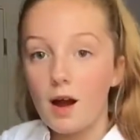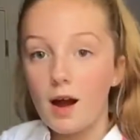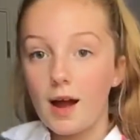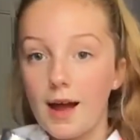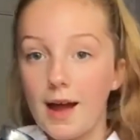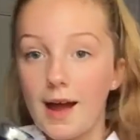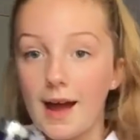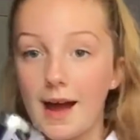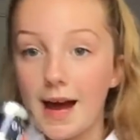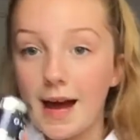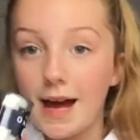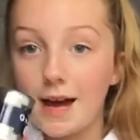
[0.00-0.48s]
I
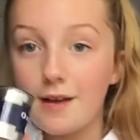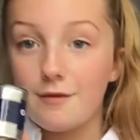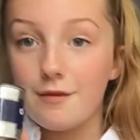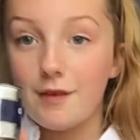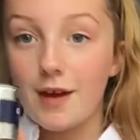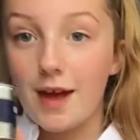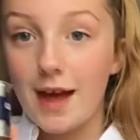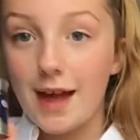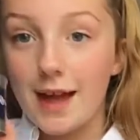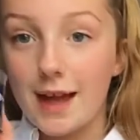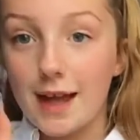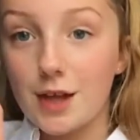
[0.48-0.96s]
have
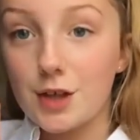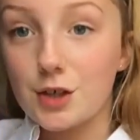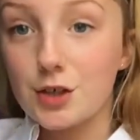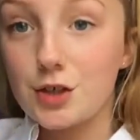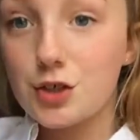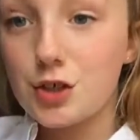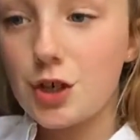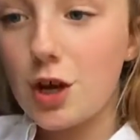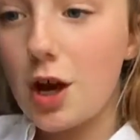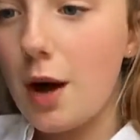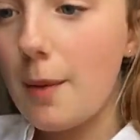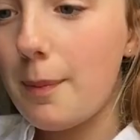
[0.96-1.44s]
a
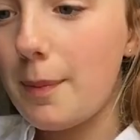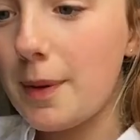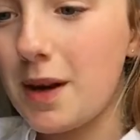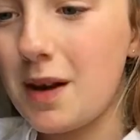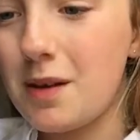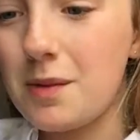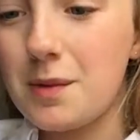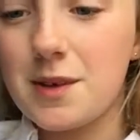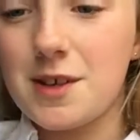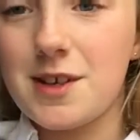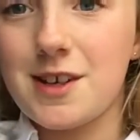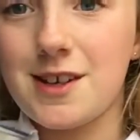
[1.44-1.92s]

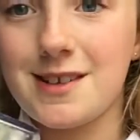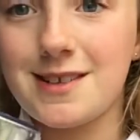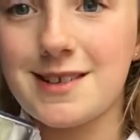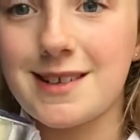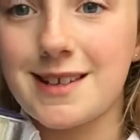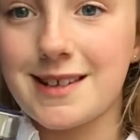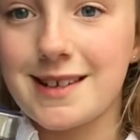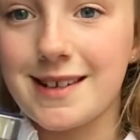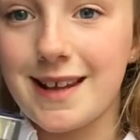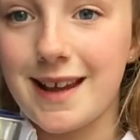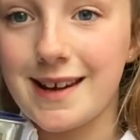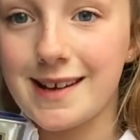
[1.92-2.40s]
sharpener which is
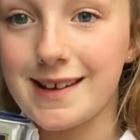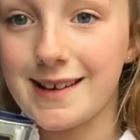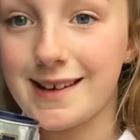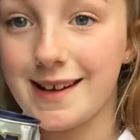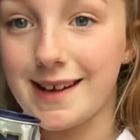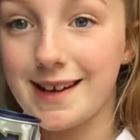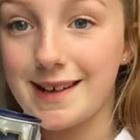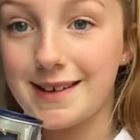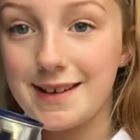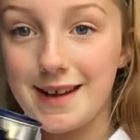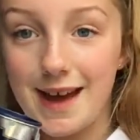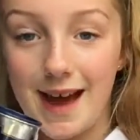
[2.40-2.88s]

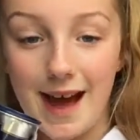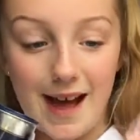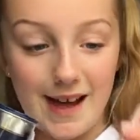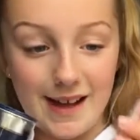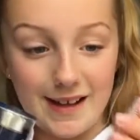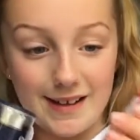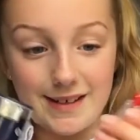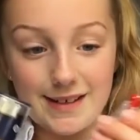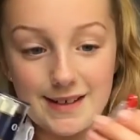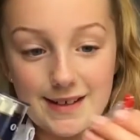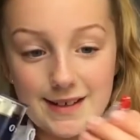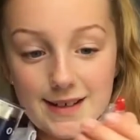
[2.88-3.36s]
dented
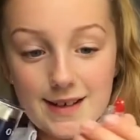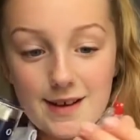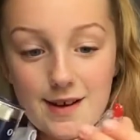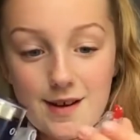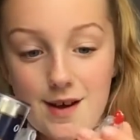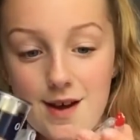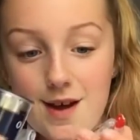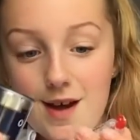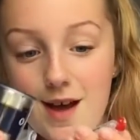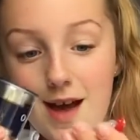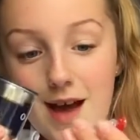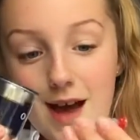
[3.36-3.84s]
and
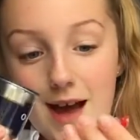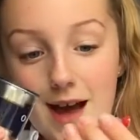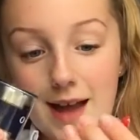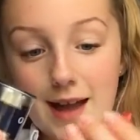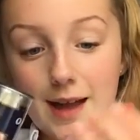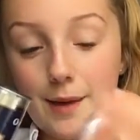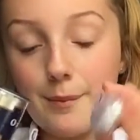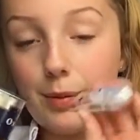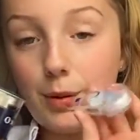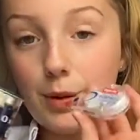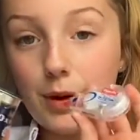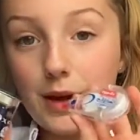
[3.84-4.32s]

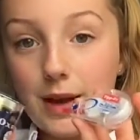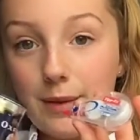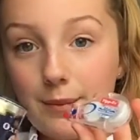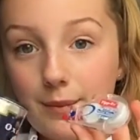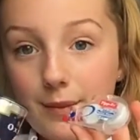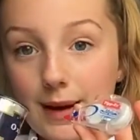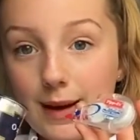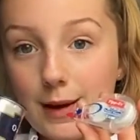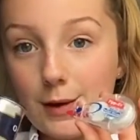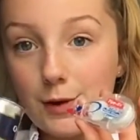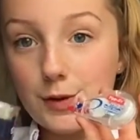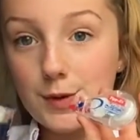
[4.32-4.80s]
a pocket
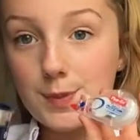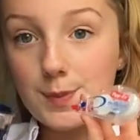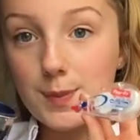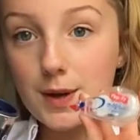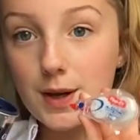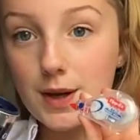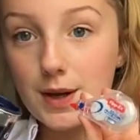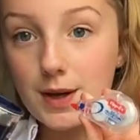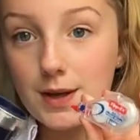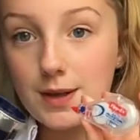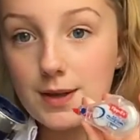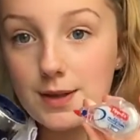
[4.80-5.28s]
mouse
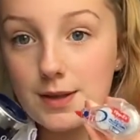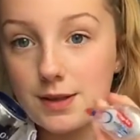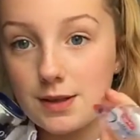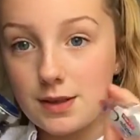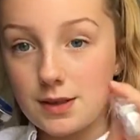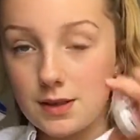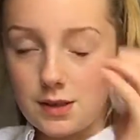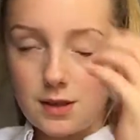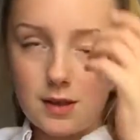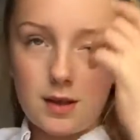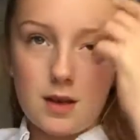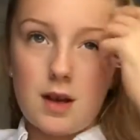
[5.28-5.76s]

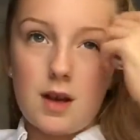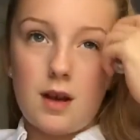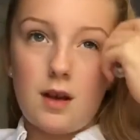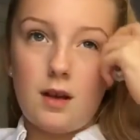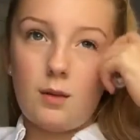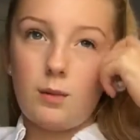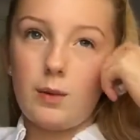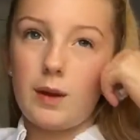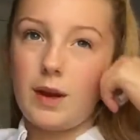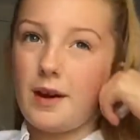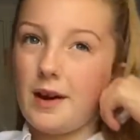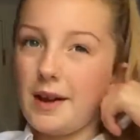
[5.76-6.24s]
because
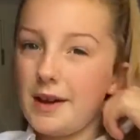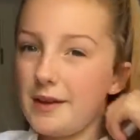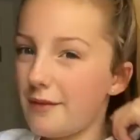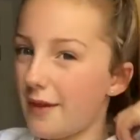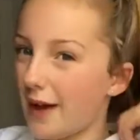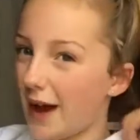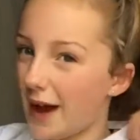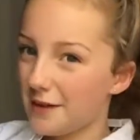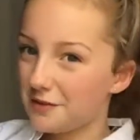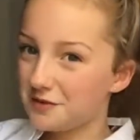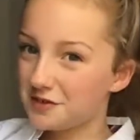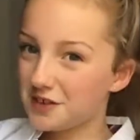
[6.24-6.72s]
we kind of
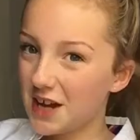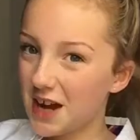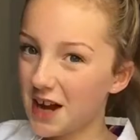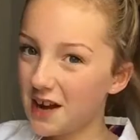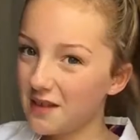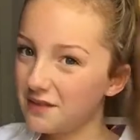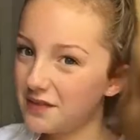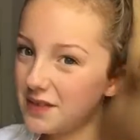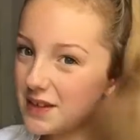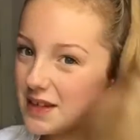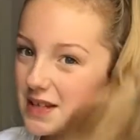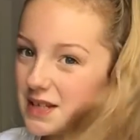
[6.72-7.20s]
have to
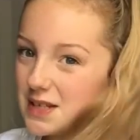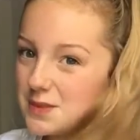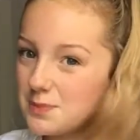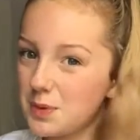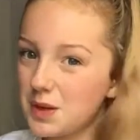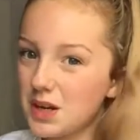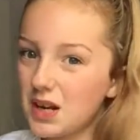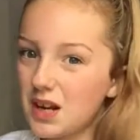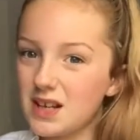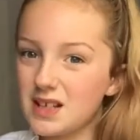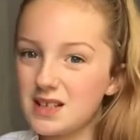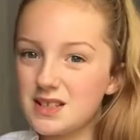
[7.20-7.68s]
have these
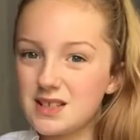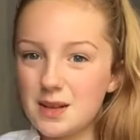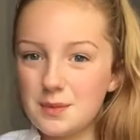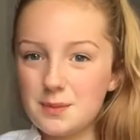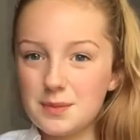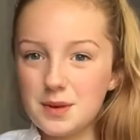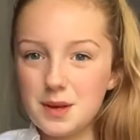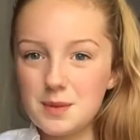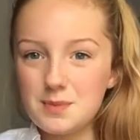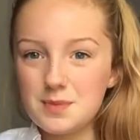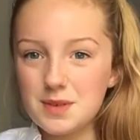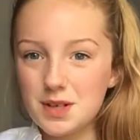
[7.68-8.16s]
but like
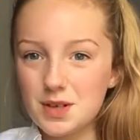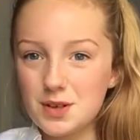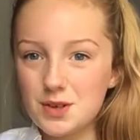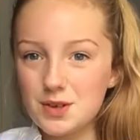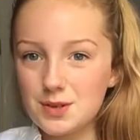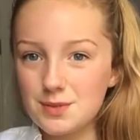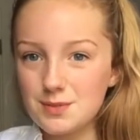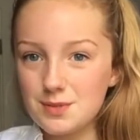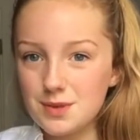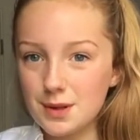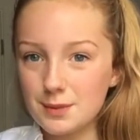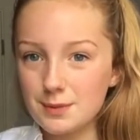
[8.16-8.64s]
sometimes I
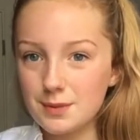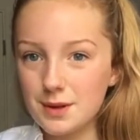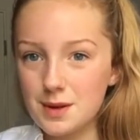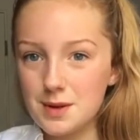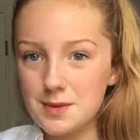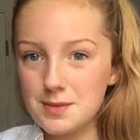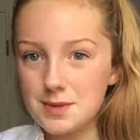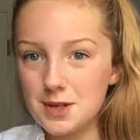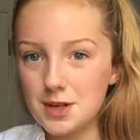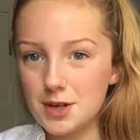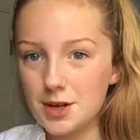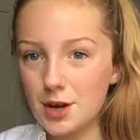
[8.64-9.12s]
use them
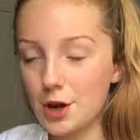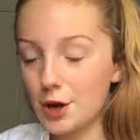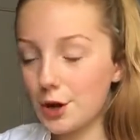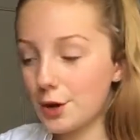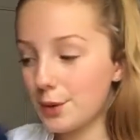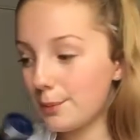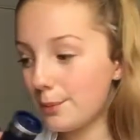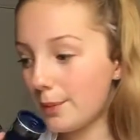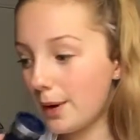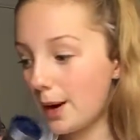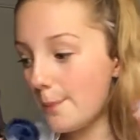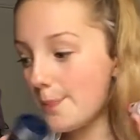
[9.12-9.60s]
sometimes I
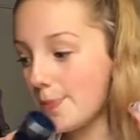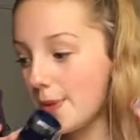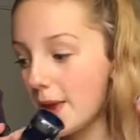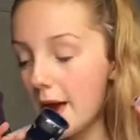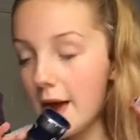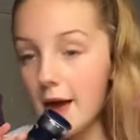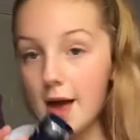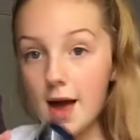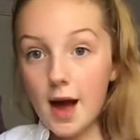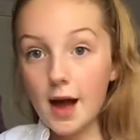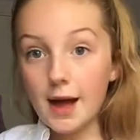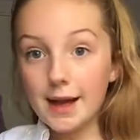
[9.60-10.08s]
don't but
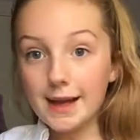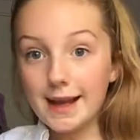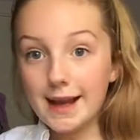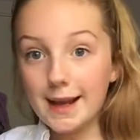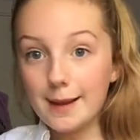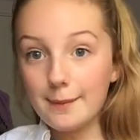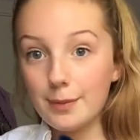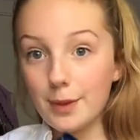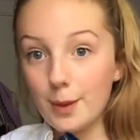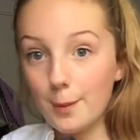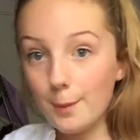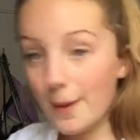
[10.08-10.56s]
I
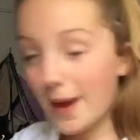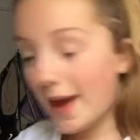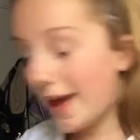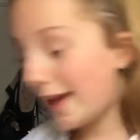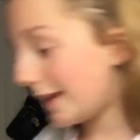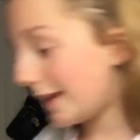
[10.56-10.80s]
keep them